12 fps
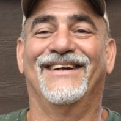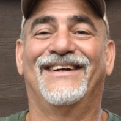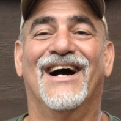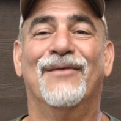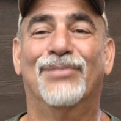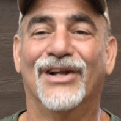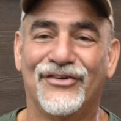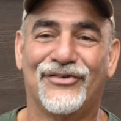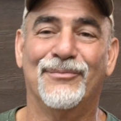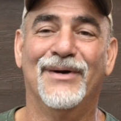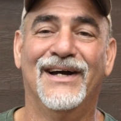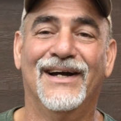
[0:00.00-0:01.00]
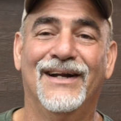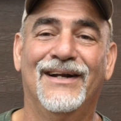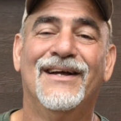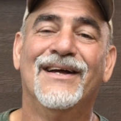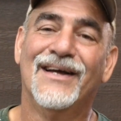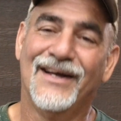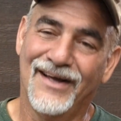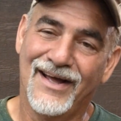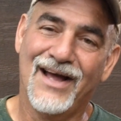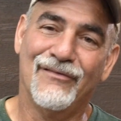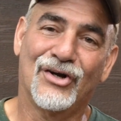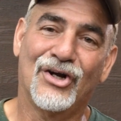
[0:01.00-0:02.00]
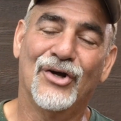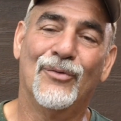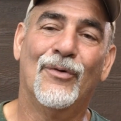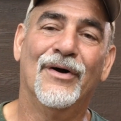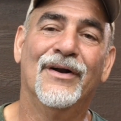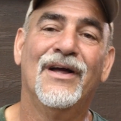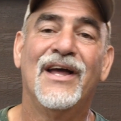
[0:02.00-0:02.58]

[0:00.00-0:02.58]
God bless you, man. Have a good one.